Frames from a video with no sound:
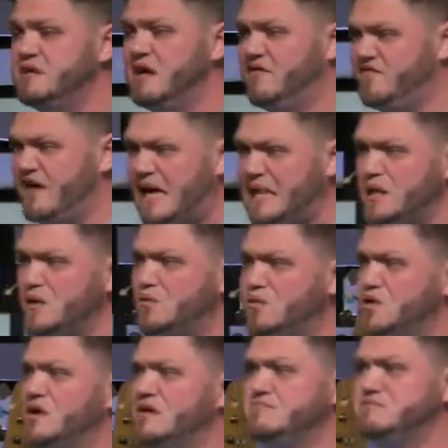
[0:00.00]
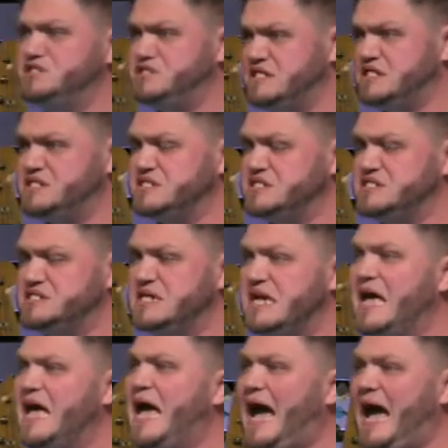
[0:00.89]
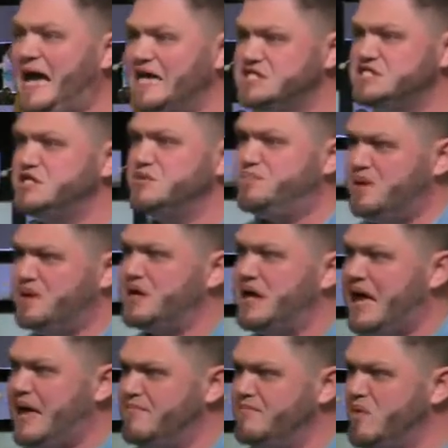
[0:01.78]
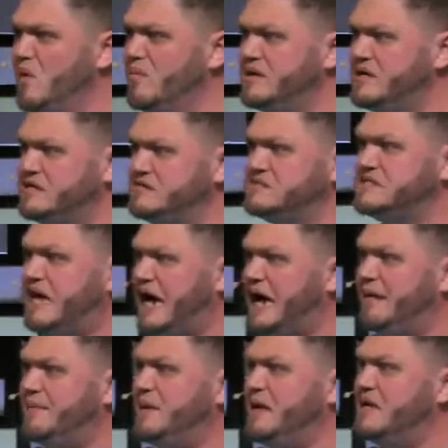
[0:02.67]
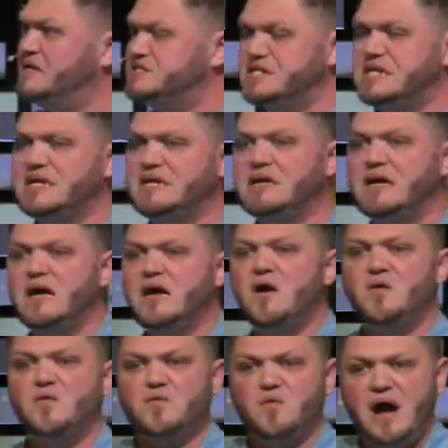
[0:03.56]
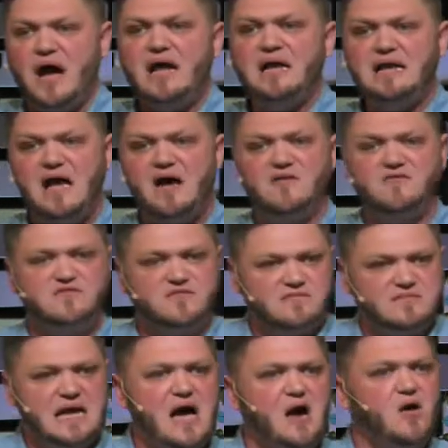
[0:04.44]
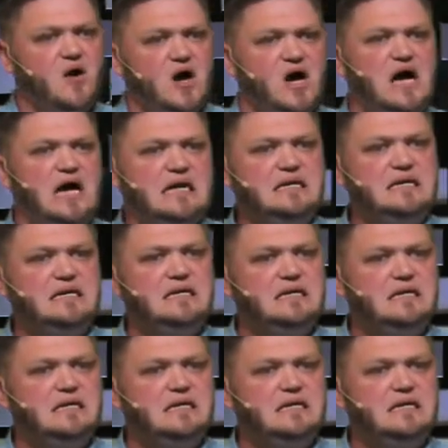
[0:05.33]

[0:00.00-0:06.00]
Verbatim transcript: follower of Jesus has to pick a moment in time and say, right now, from now on,